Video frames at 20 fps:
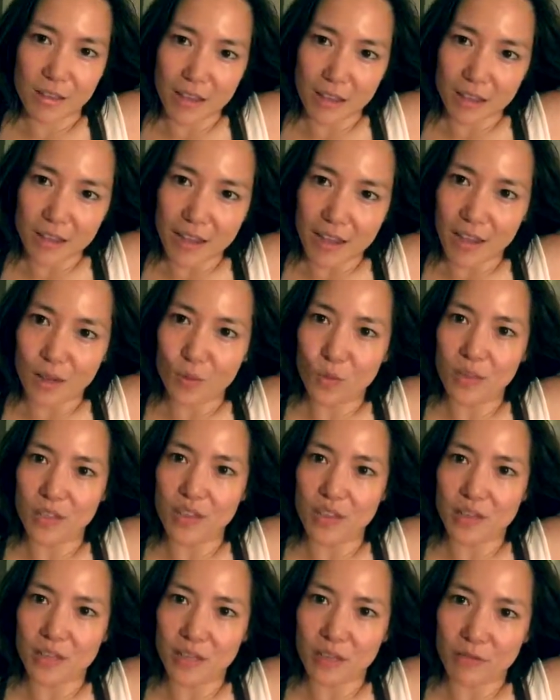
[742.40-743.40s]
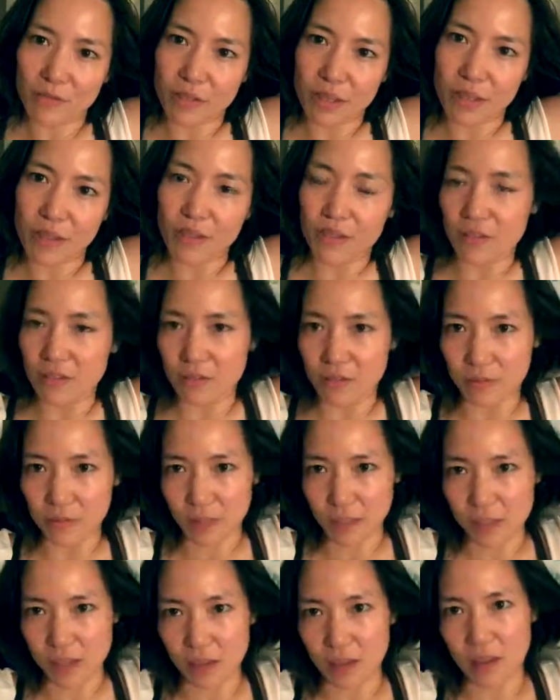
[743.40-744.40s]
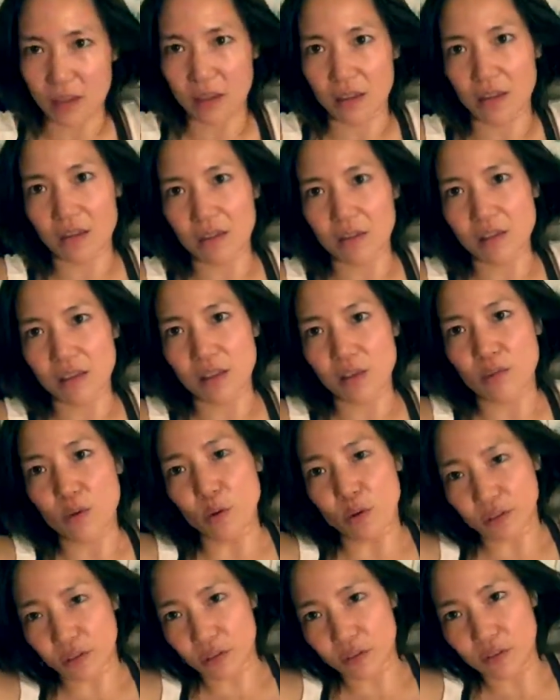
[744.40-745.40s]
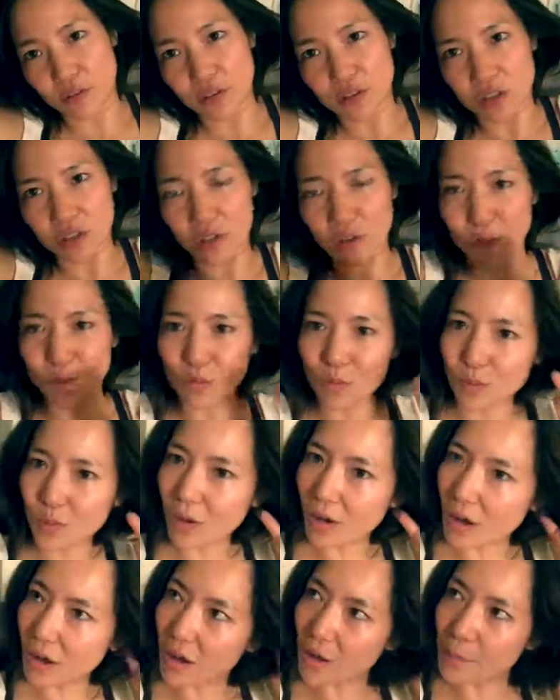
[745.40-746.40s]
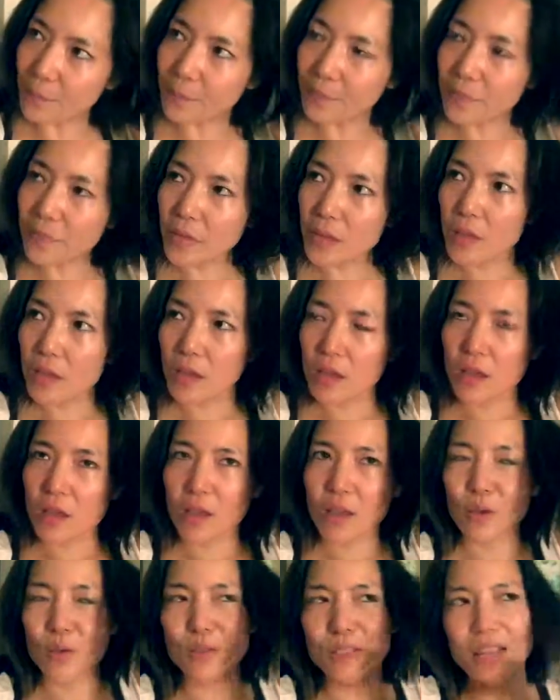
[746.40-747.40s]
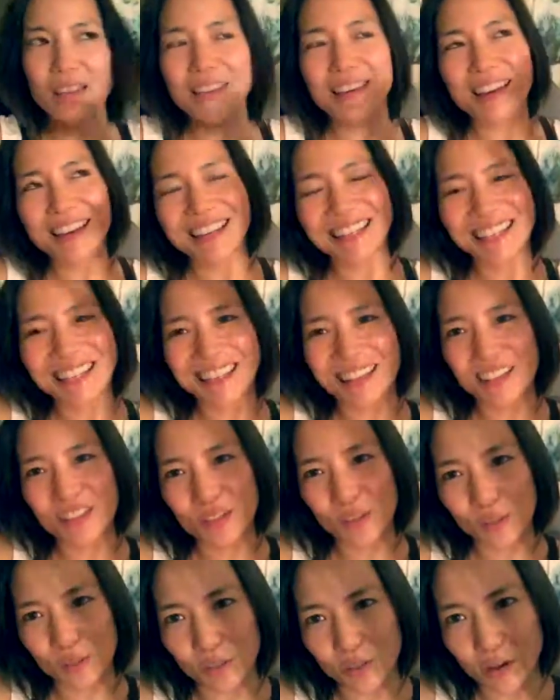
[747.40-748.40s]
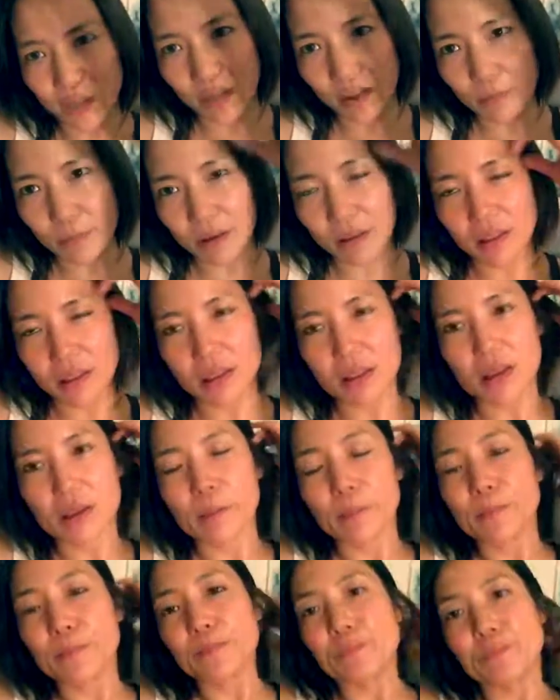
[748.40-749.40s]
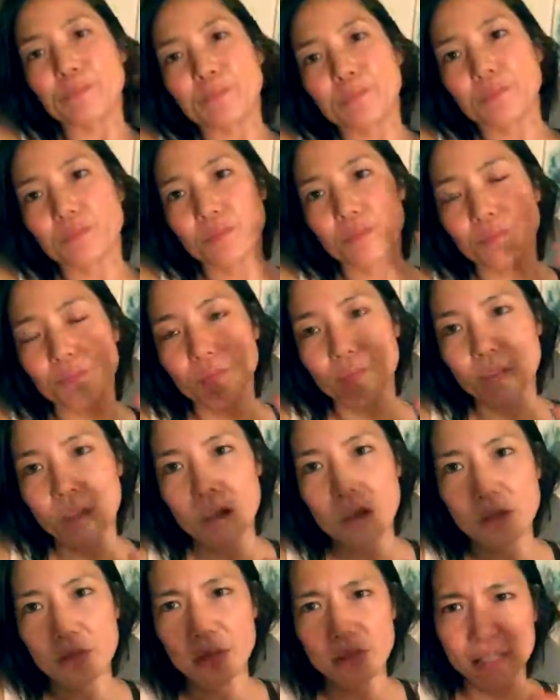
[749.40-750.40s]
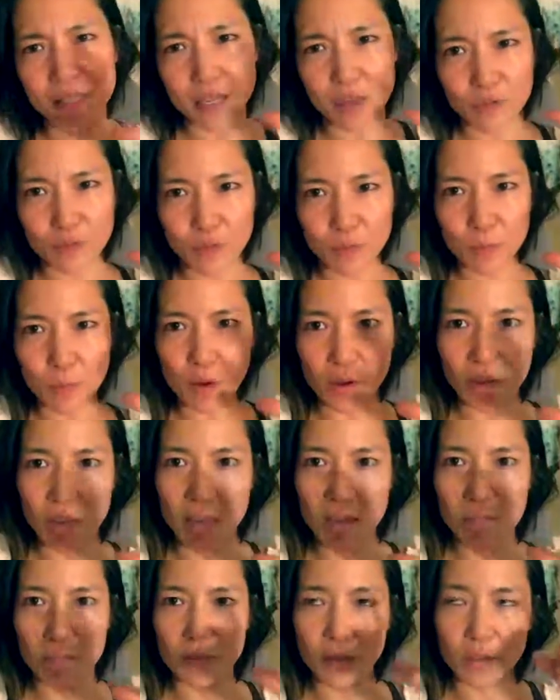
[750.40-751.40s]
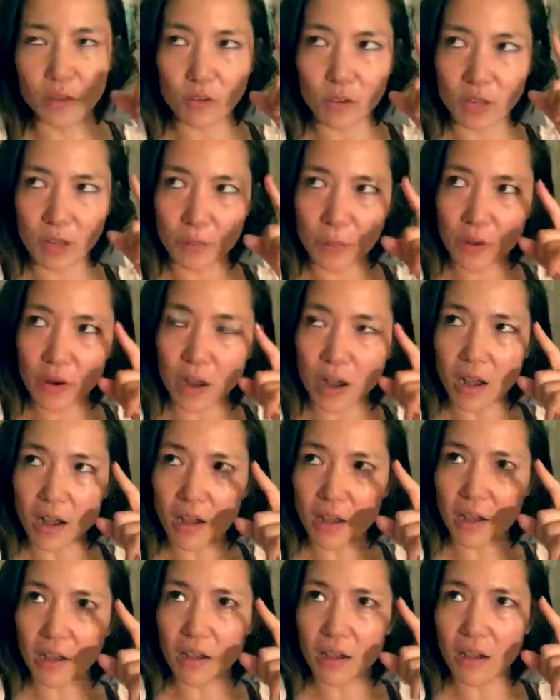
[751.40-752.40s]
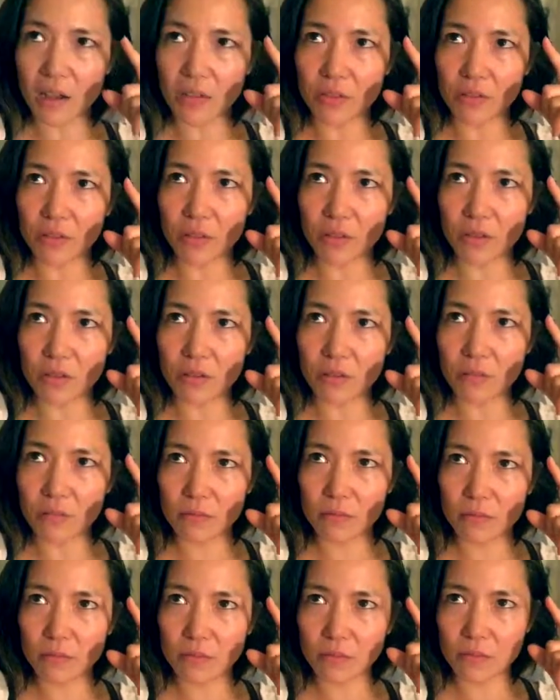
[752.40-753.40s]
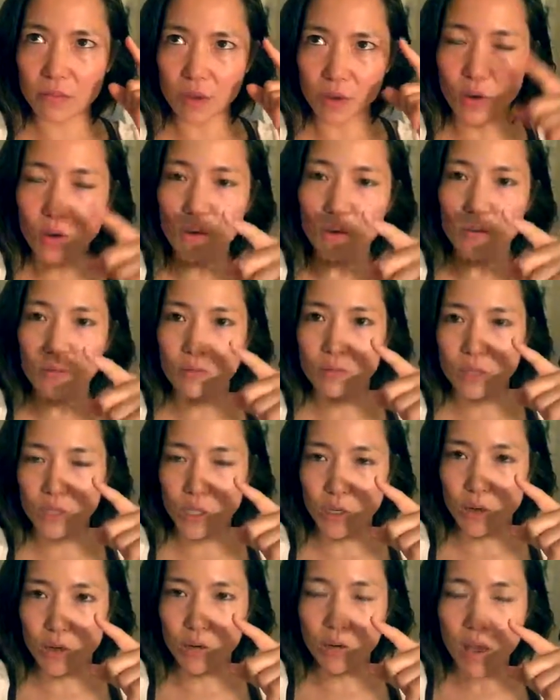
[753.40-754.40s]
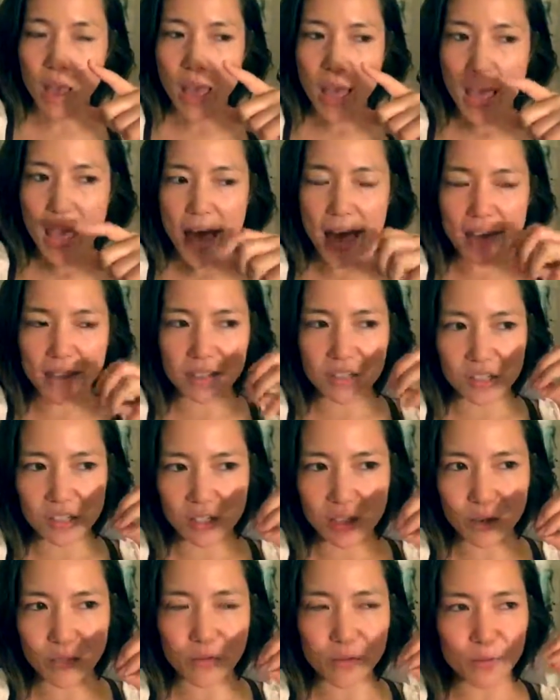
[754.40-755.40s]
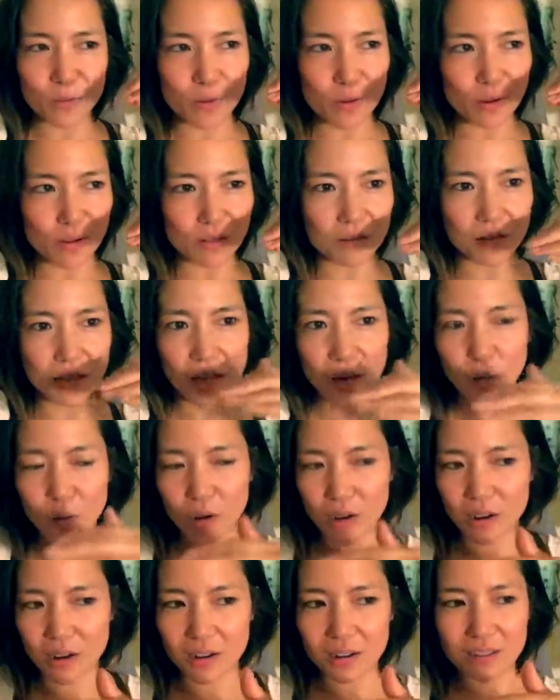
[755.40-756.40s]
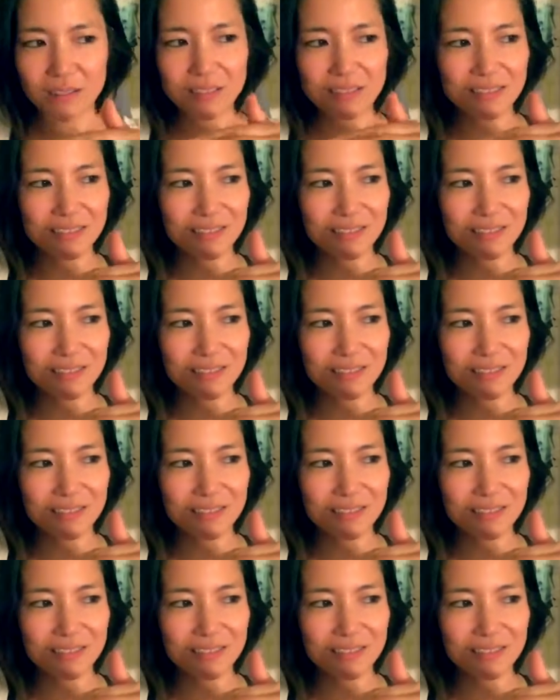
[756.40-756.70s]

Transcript: aligned with the idea of like the stay focused on the vision. It was like the idea, this is great, about like that it's like a football game. Like you keep your eye on the goal, you know? And just like football, like where